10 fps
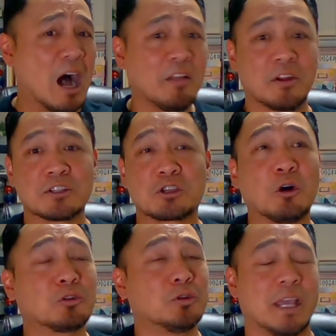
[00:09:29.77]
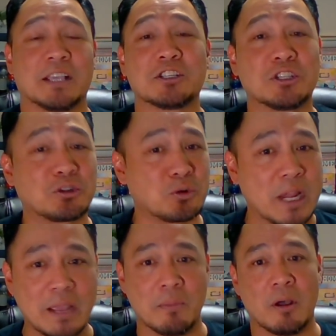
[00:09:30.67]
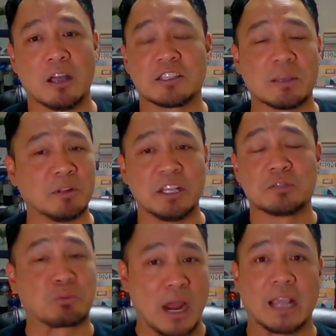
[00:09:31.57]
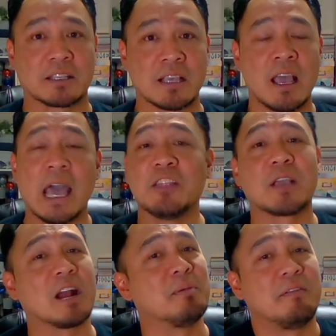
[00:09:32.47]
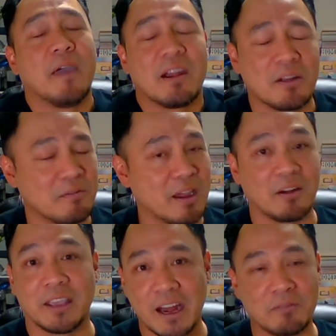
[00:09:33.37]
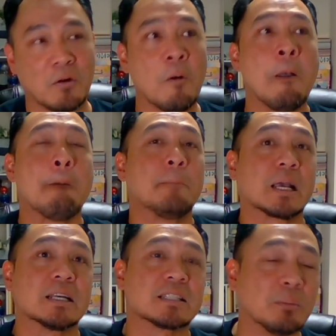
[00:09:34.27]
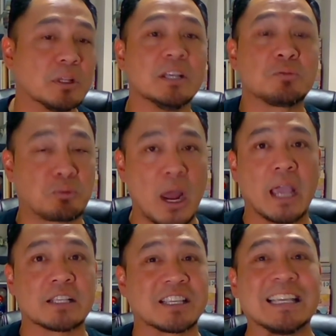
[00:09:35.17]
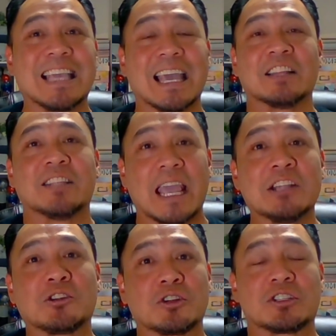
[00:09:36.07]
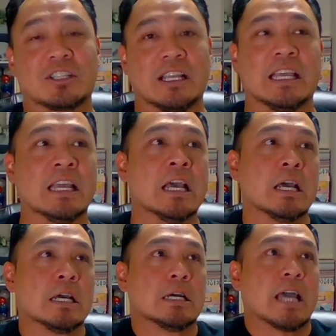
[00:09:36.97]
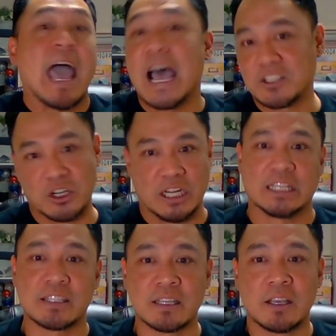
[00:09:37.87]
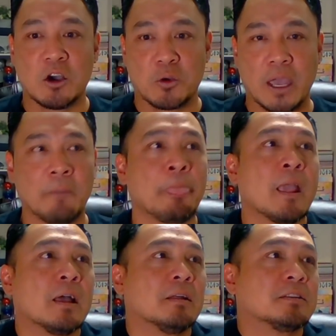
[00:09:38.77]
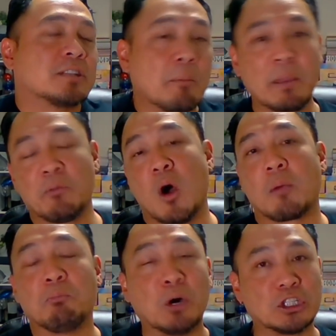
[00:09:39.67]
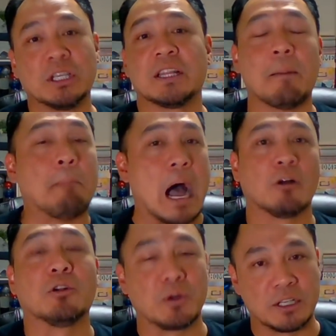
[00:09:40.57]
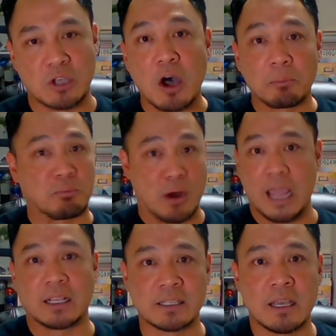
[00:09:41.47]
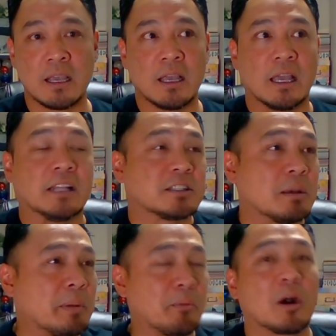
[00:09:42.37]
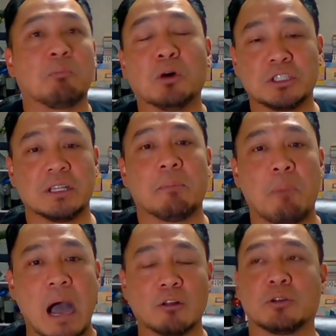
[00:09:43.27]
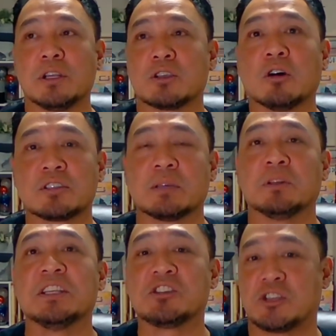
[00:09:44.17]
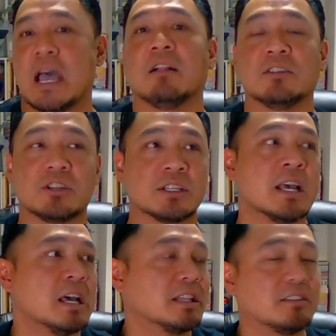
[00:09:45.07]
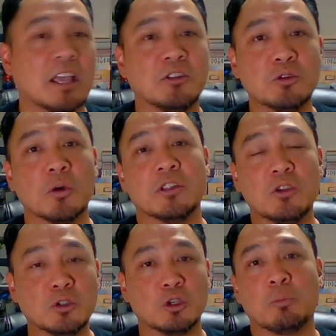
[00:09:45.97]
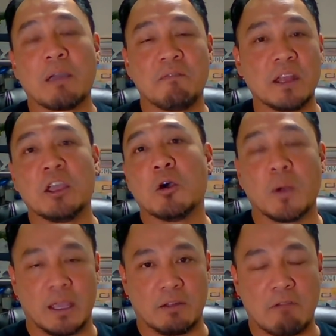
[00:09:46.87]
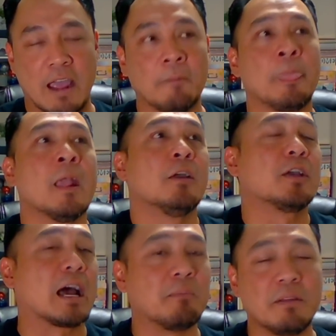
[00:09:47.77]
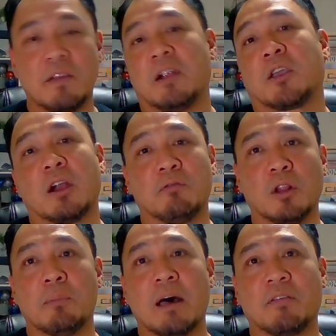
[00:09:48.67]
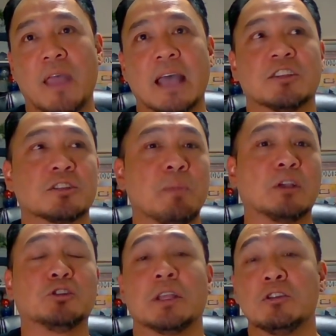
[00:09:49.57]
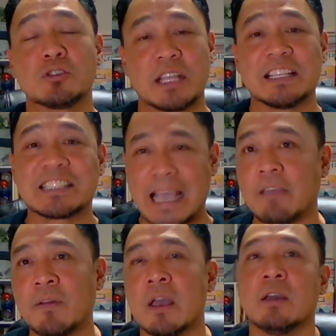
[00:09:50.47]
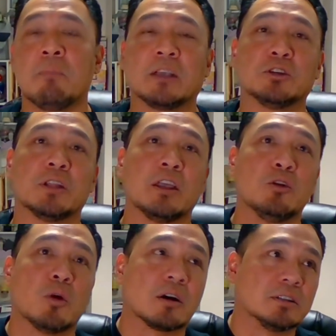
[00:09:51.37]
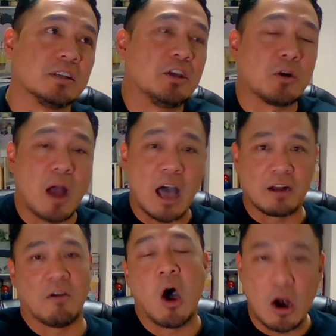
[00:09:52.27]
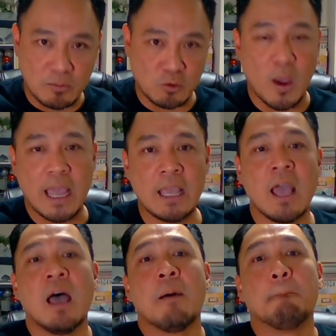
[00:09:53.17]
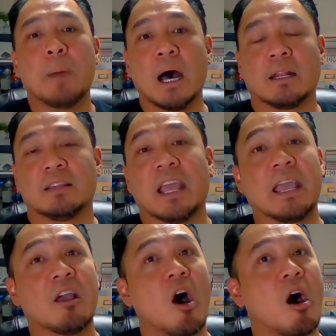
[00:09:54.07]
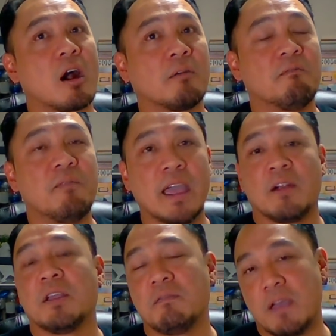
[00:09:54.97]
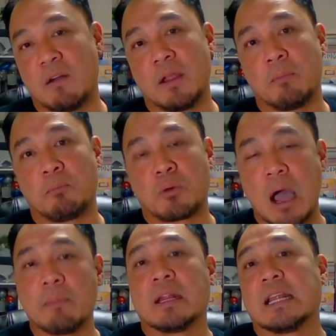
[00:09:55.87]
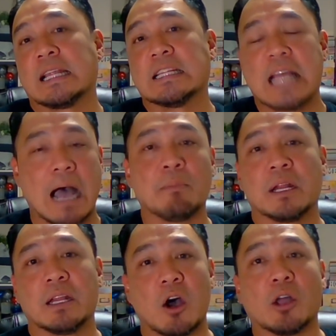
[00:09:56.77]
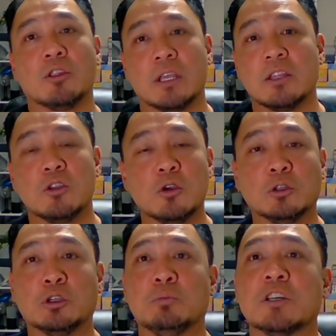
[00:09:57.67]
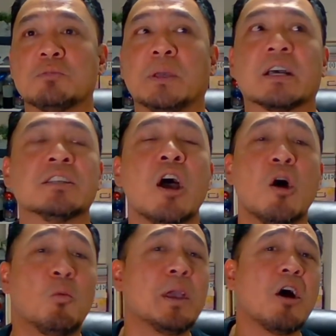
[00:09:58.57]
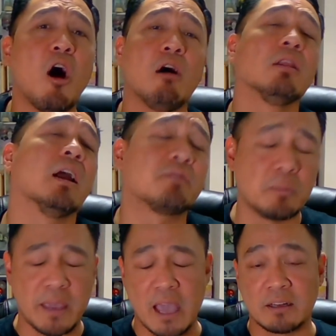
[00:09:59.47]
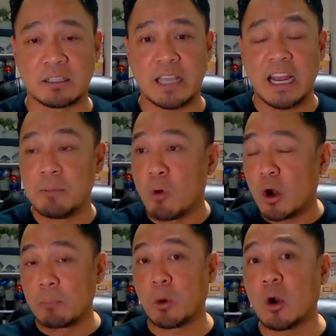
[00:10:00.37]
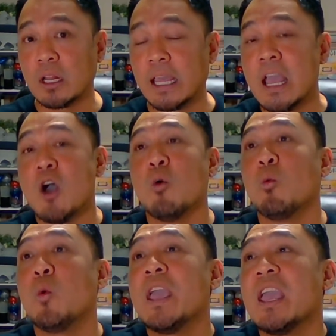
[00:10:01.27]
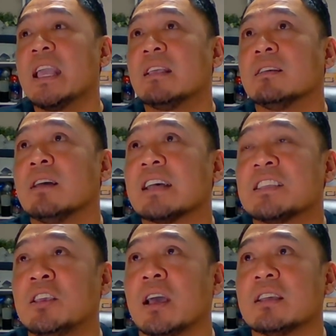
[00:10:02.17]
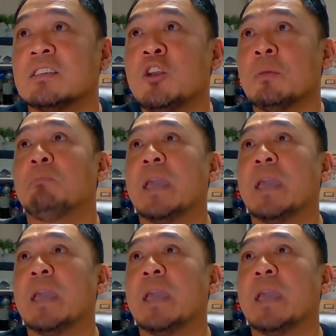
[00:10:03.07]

others go to the extreme on some of these pranks. And you got to be very, very careful, because some of these pranks can get dangerously hazardous, okay? Some people are pushing the boundaries on pranks. And some people are pushing the boundaries on some of these challenges that they do on YouTube by videoing it, right? You got to be very careful about that. Just make sure that you stay safe. Make sure that you're out of harm's way. But they are very, very prominent and dominant in YouTube, just because we all love to be entertained. And more importantly, we as human